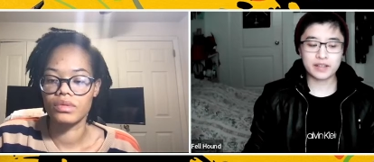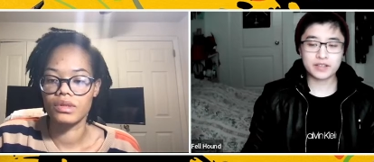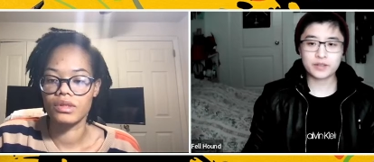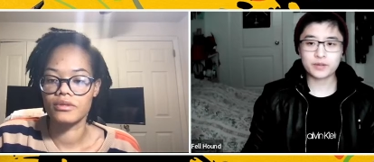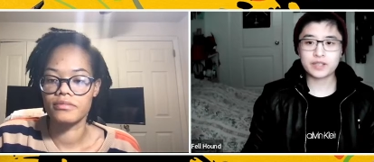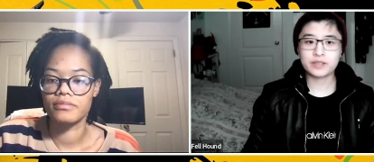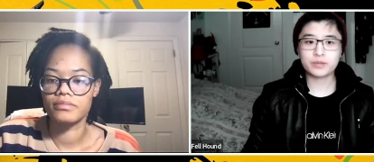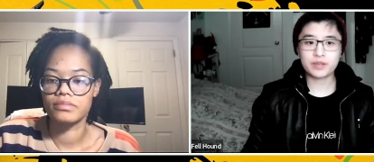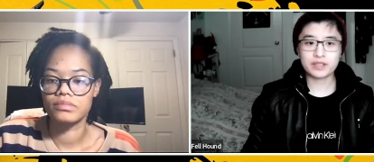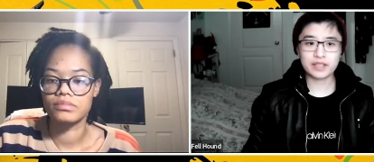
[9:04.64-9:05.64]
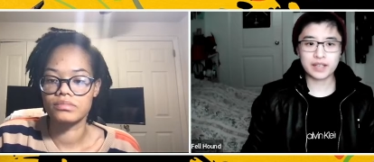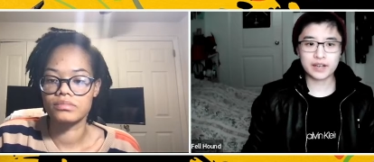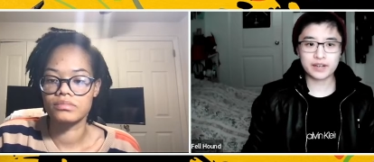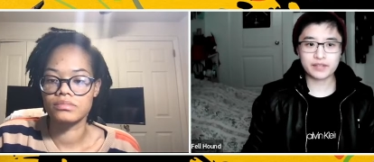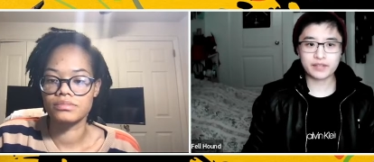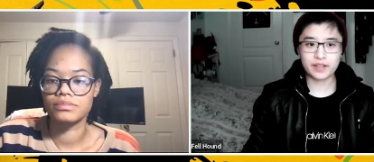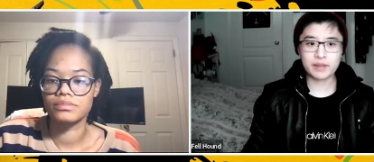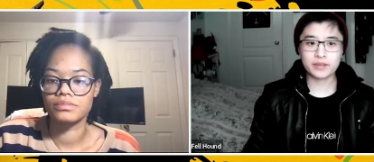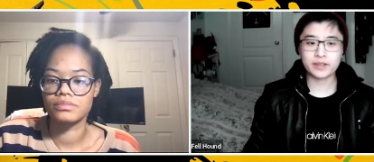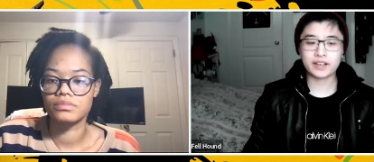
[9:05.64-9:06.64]
Speaker 1: Squids was the letter for that
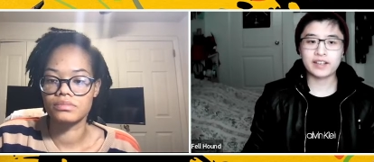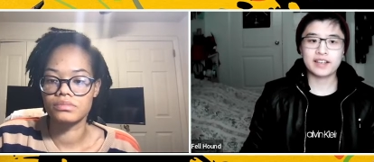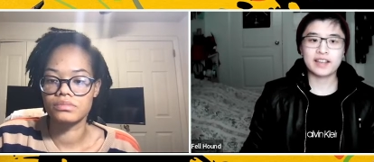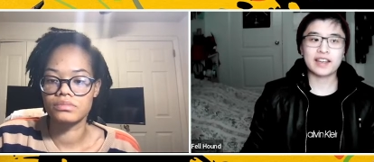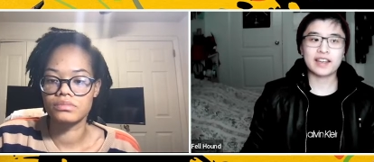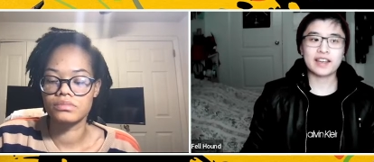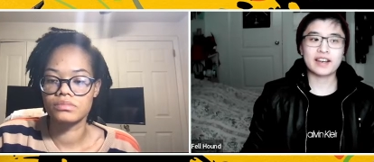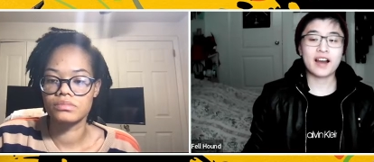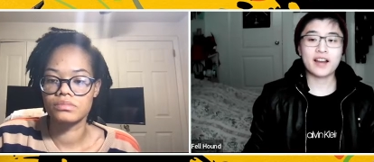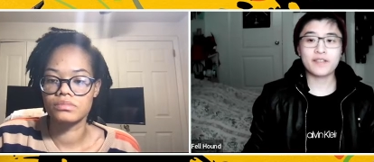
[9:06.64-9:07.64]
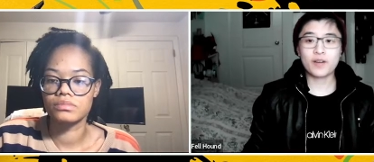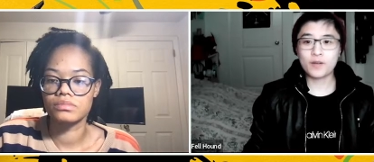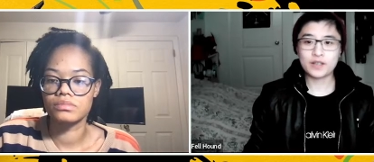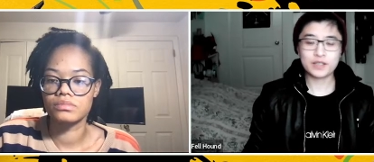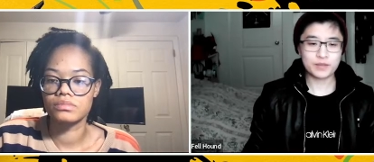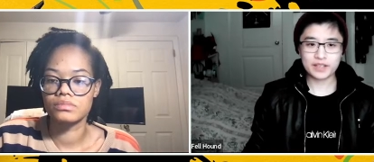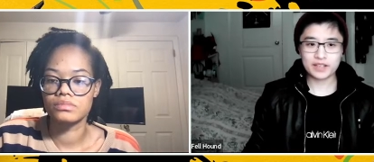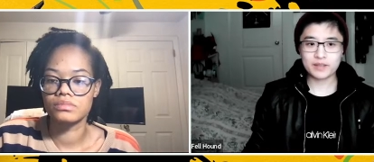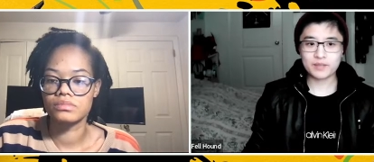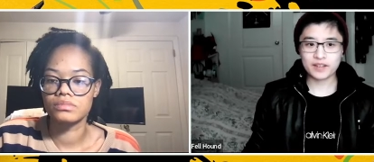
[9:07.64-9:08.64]
book, and I've always been a
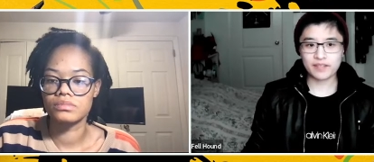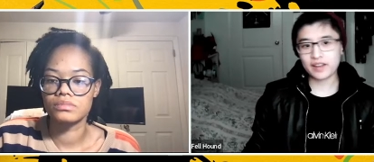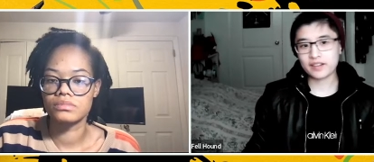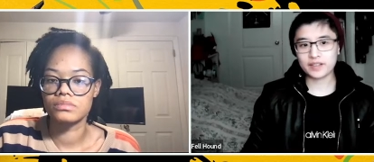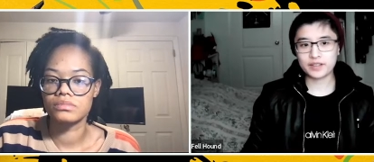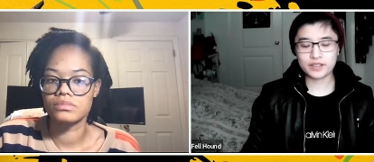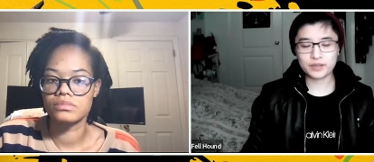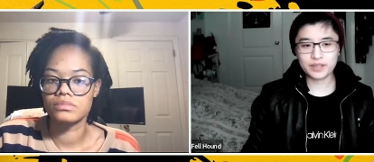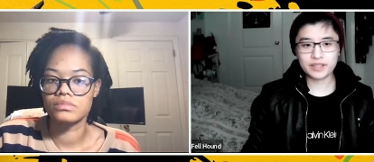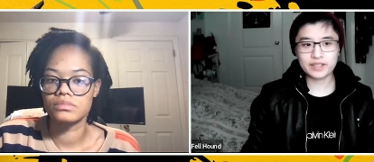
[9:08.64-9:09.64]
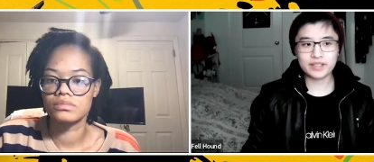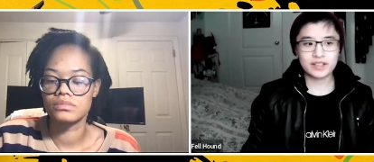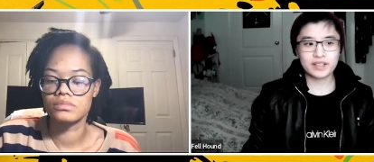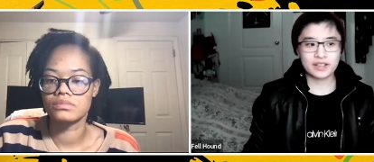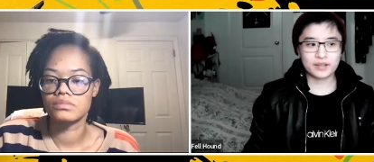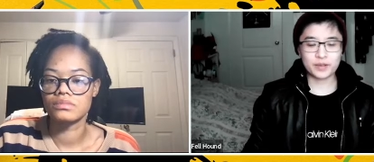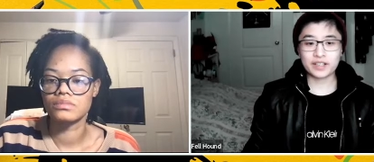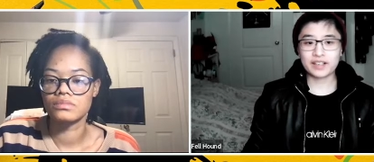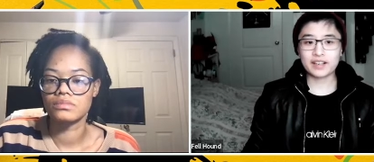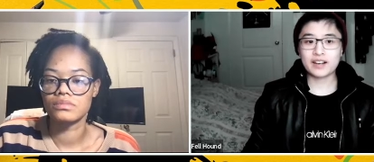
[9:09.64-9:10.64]
big fan of Letter Squid's work.
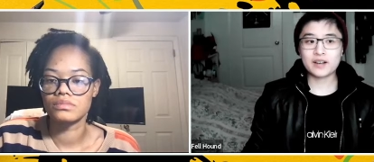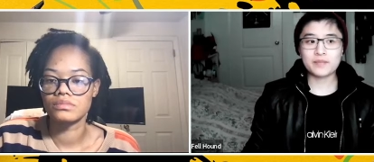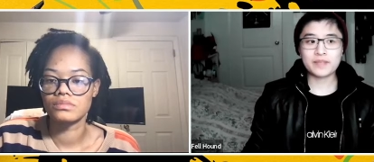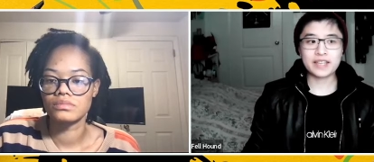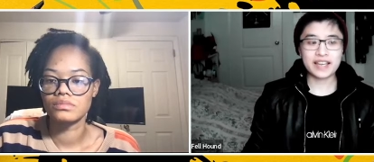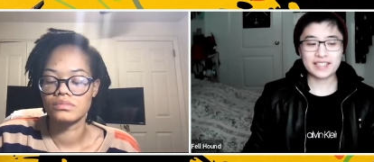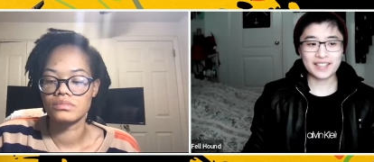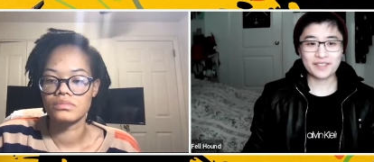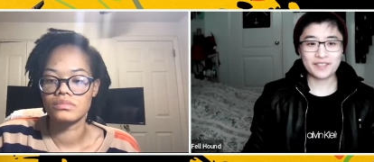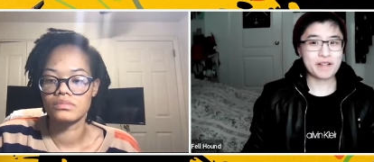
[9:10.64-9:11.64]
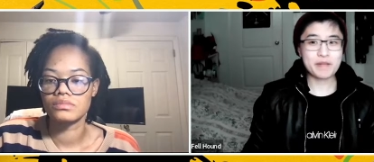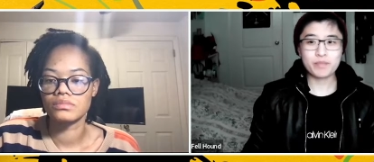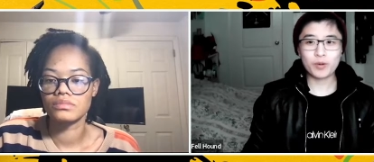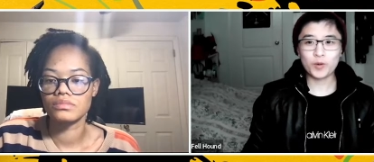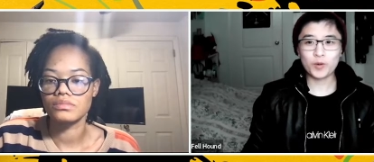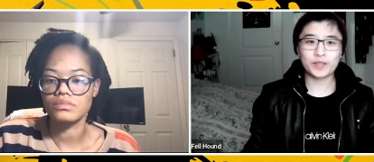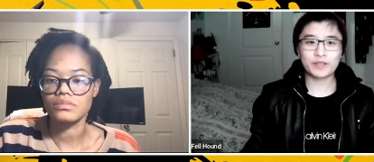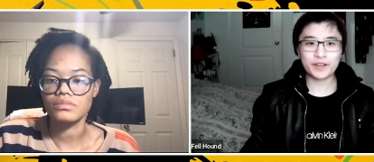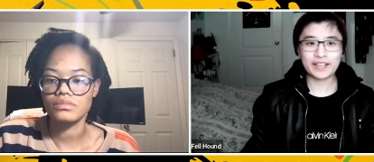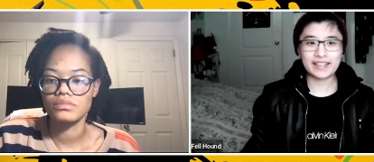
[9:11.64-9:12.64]
Um, he has like a very bold, a
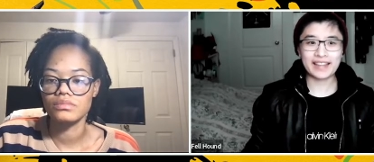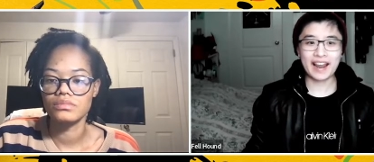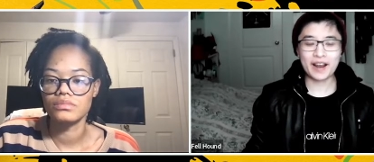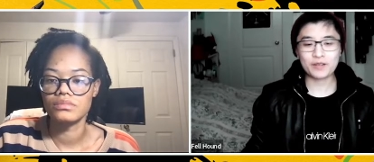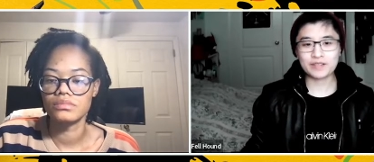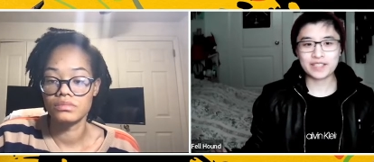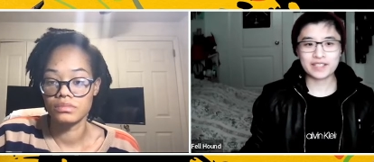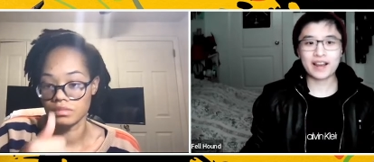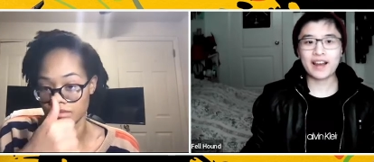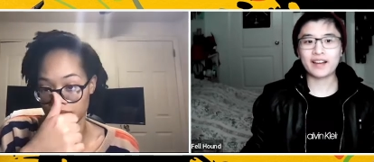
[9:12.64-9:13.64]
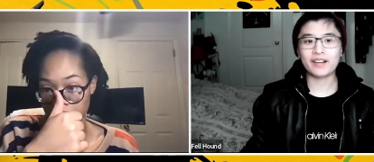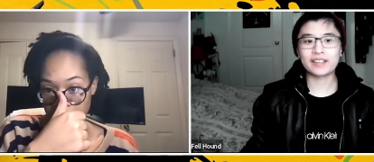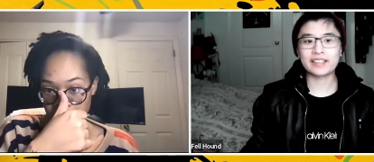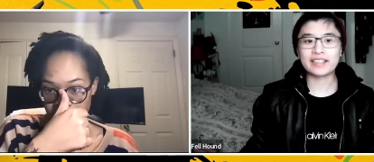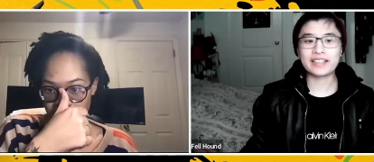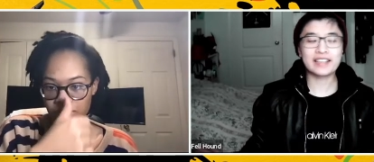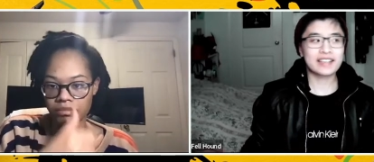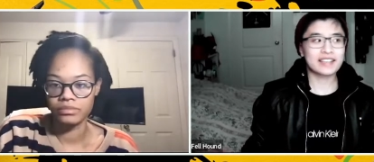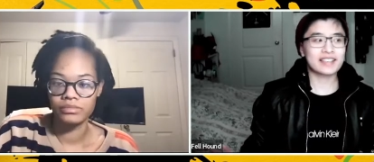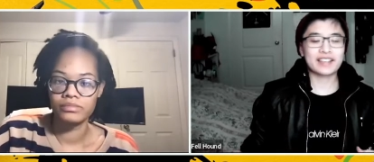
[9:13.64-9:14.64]
very loud style. He he
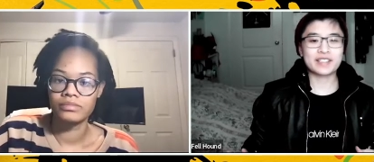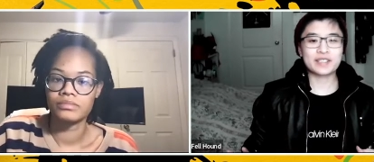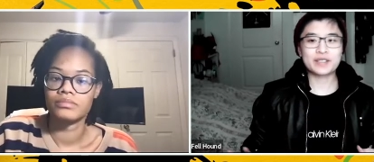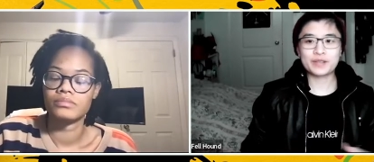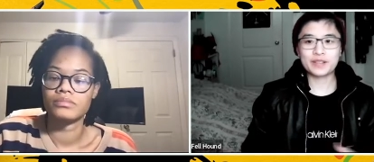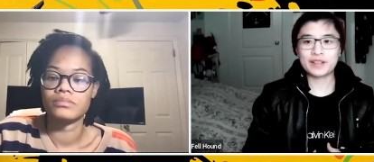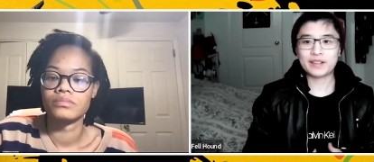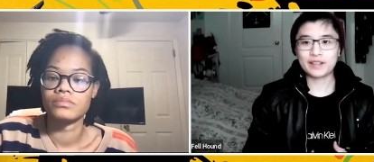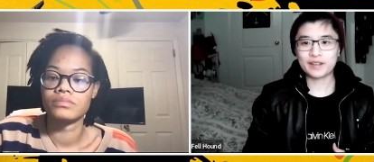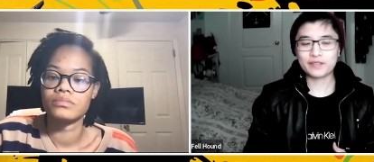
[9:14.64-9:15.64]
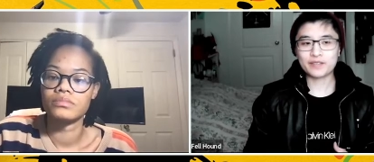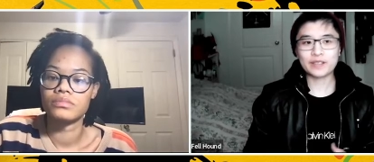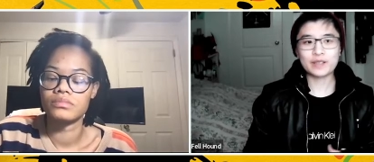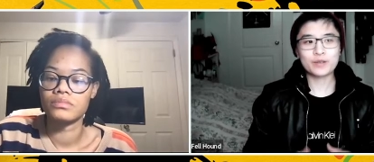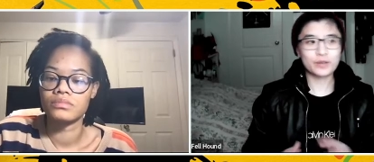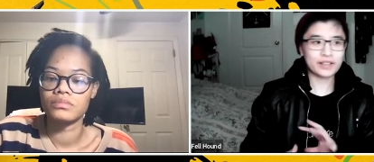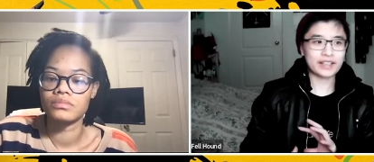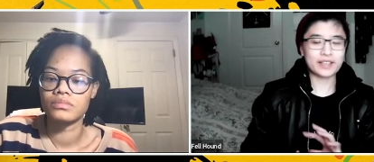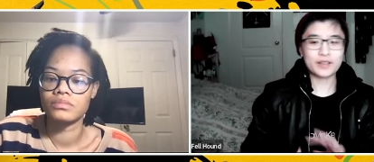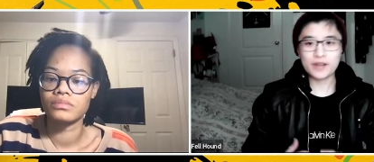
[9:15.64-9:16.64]
likes to do a, a lot of really cool like
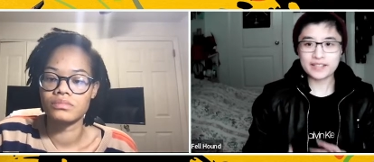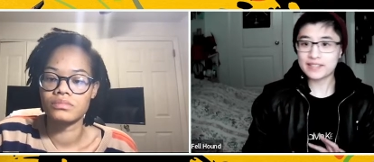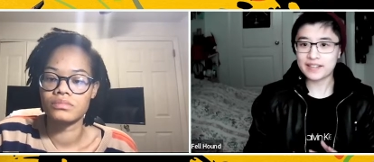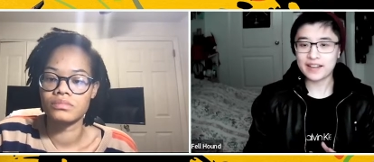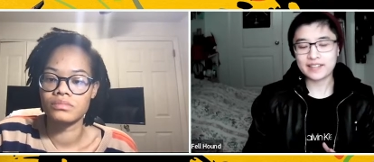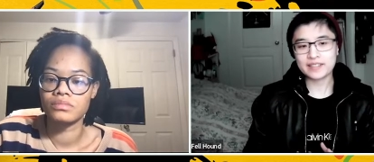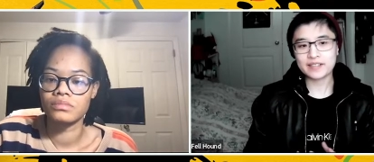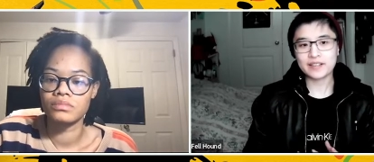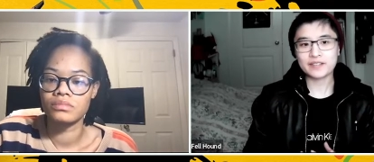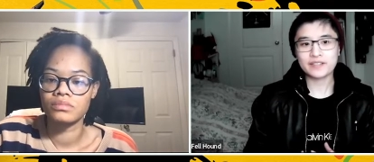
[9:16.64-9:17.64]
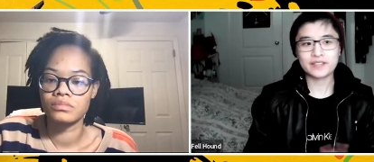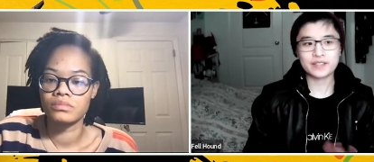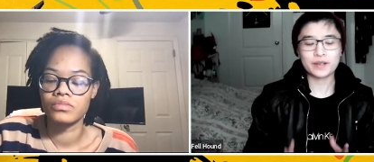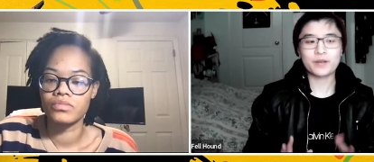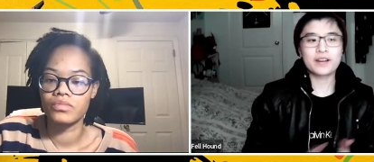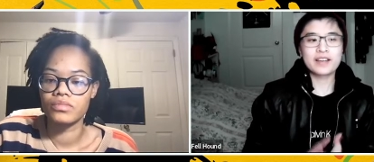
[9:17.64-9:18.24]
UX design stuff. So